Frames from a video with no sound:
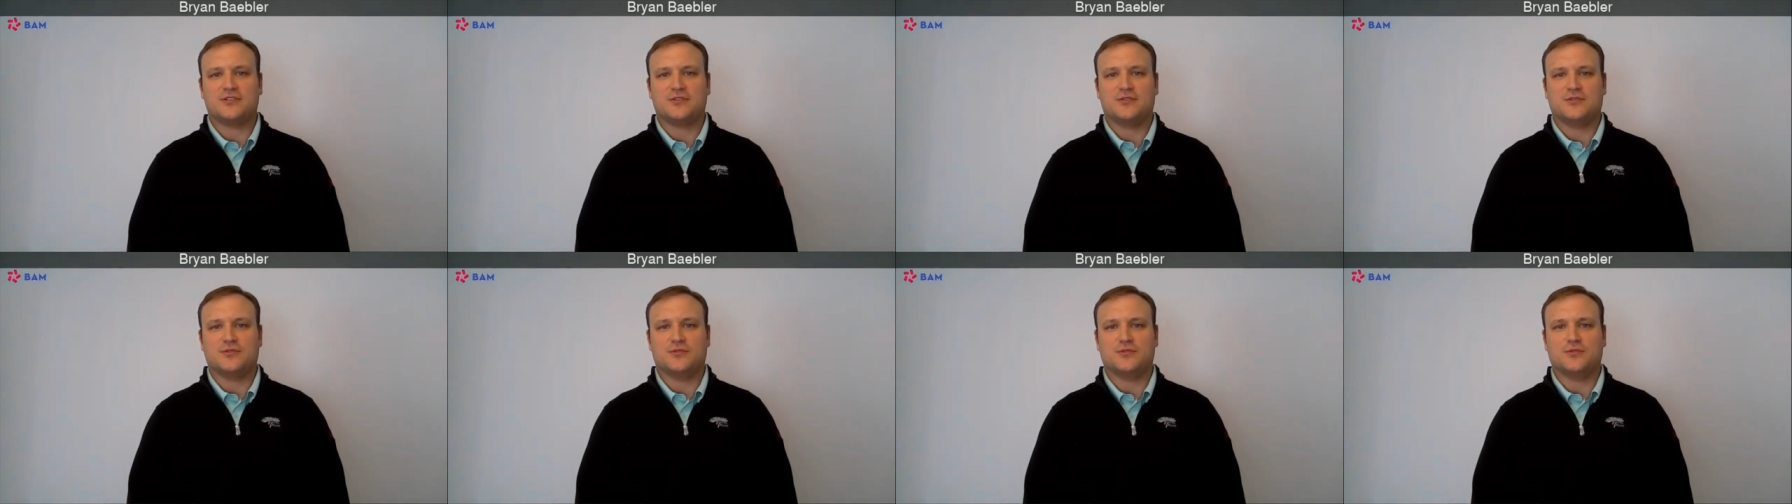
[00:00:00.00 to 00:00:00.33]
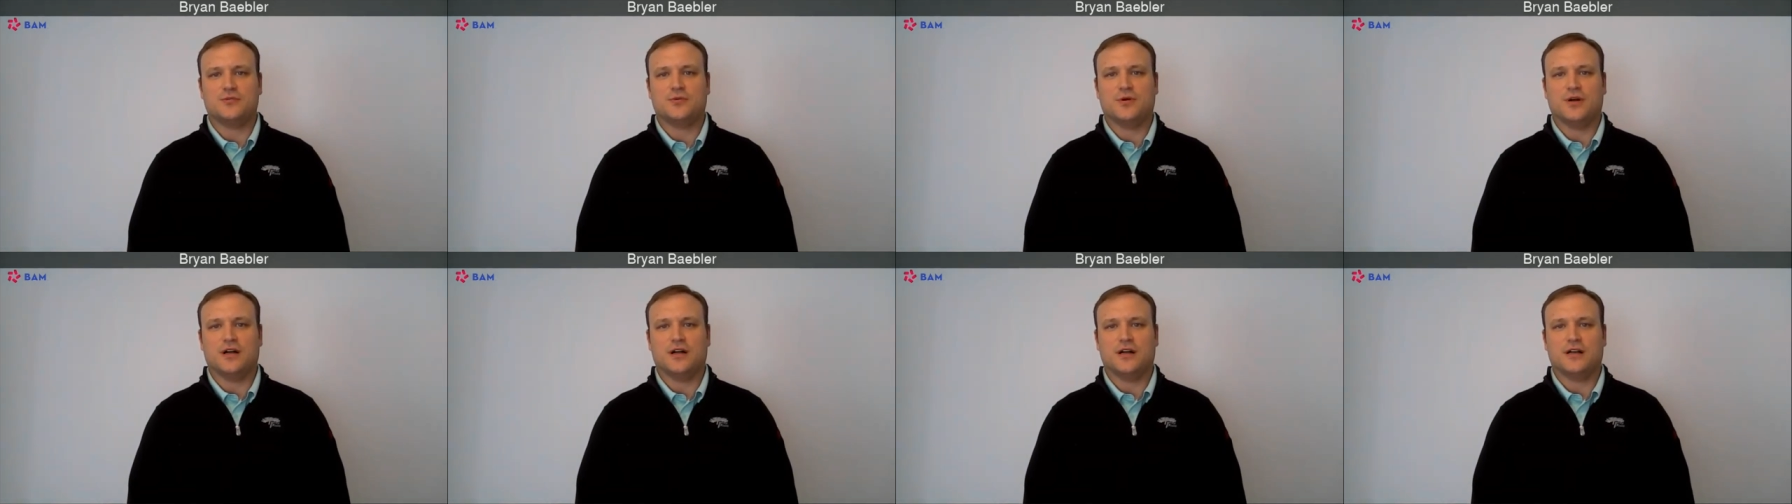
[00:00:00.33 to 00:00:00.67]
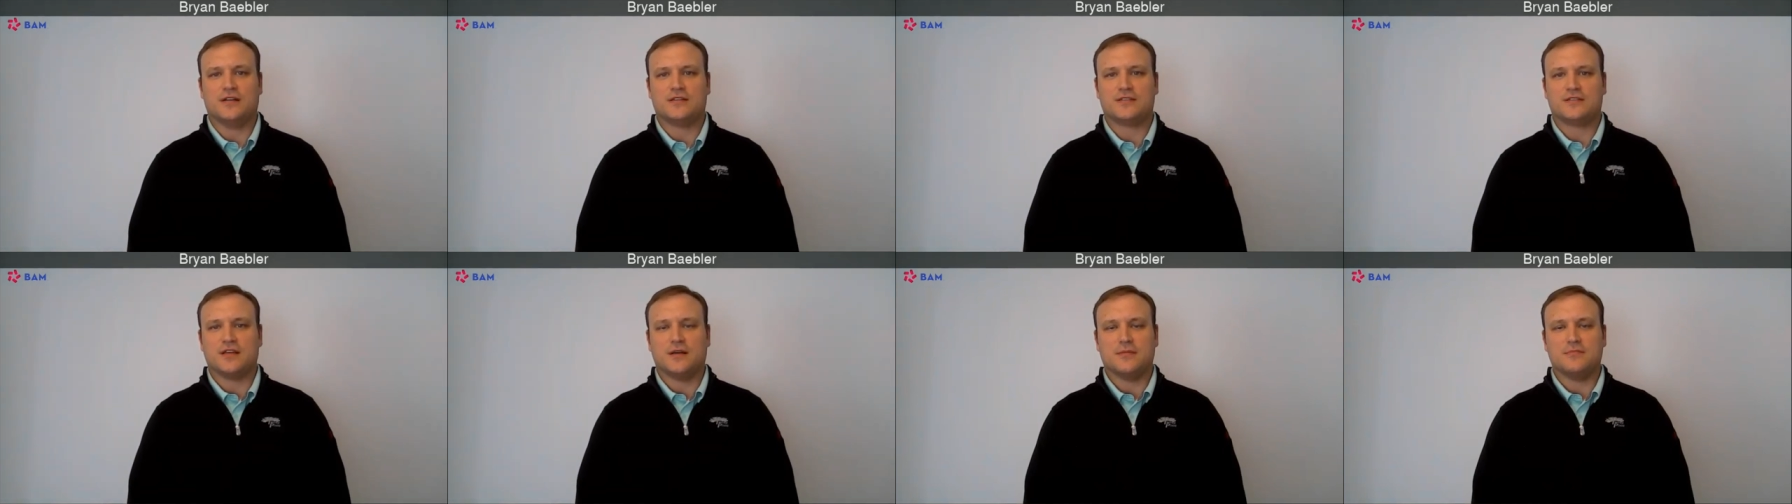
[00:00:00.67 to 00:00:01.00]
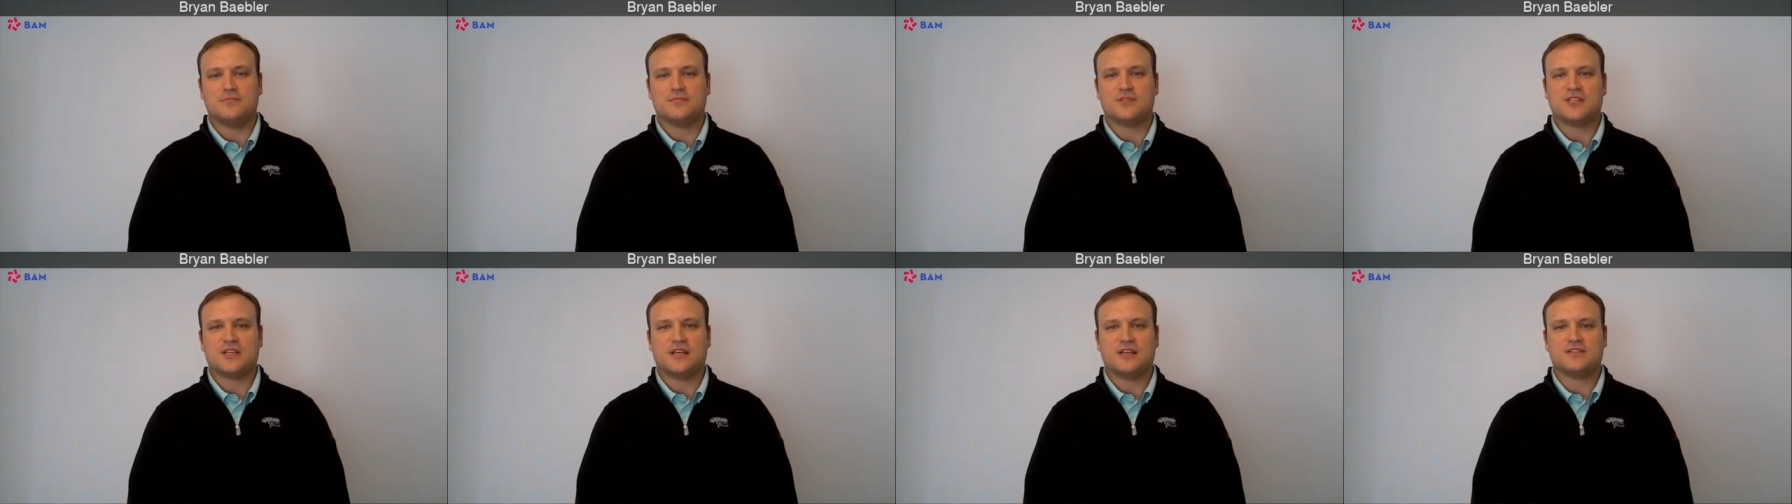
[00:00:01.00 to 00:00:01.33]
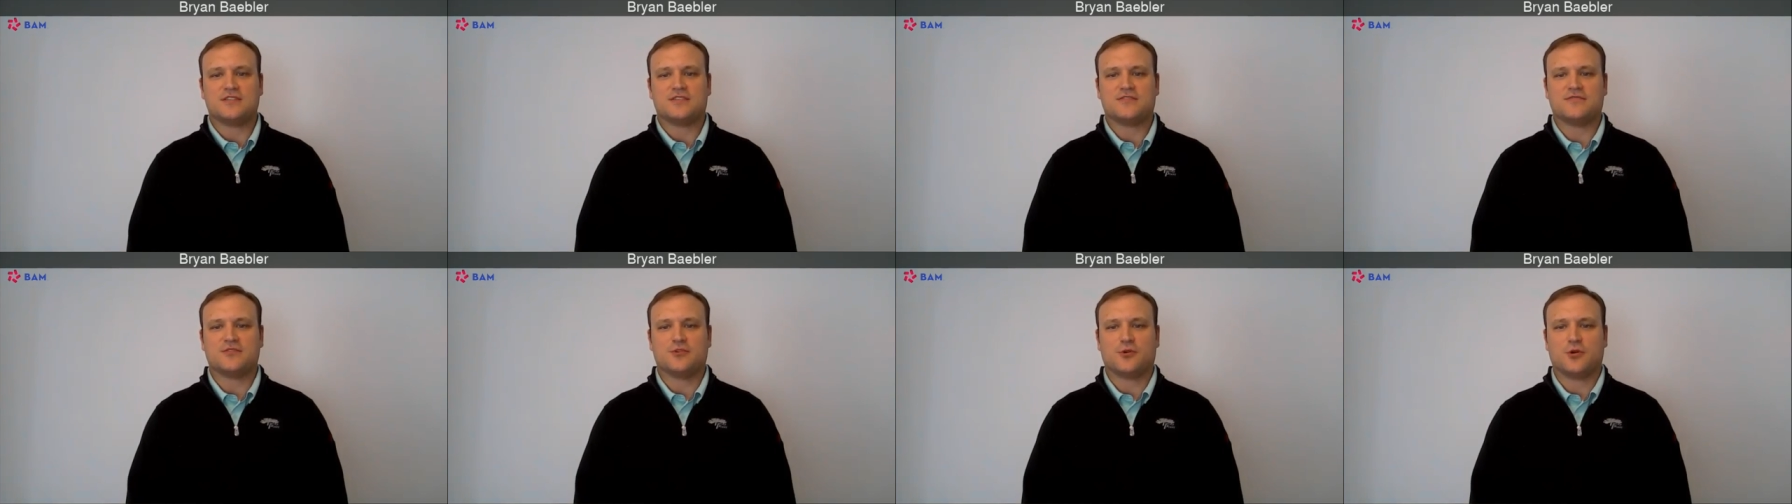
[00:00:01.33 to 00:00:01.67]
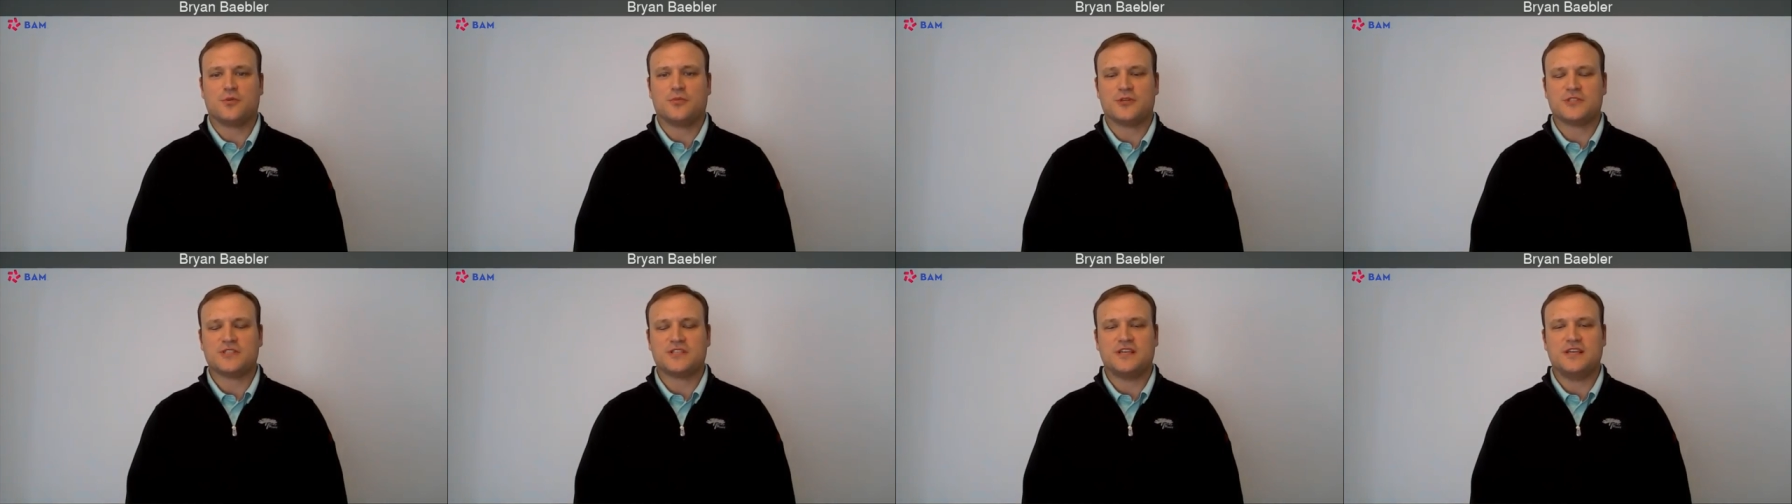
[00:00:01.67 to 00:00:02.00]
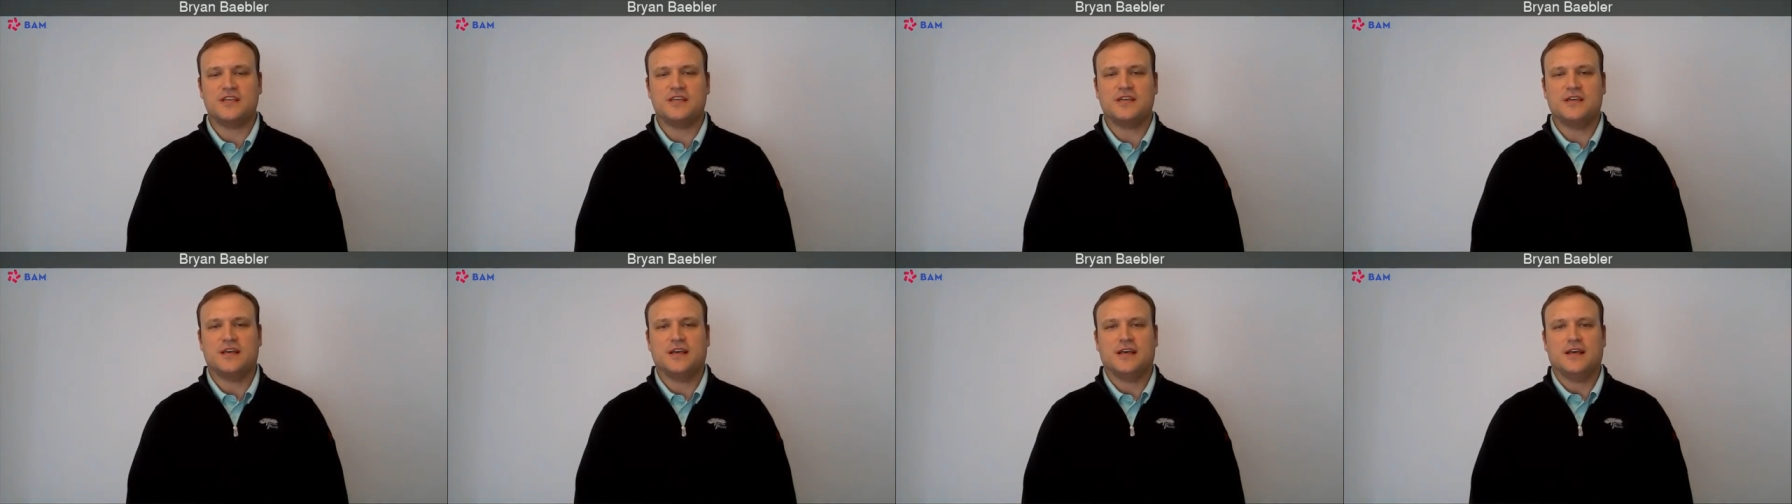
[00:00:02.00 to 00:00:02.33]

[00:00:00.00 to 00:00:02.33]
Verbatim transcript: to uh, some sense of normalcy.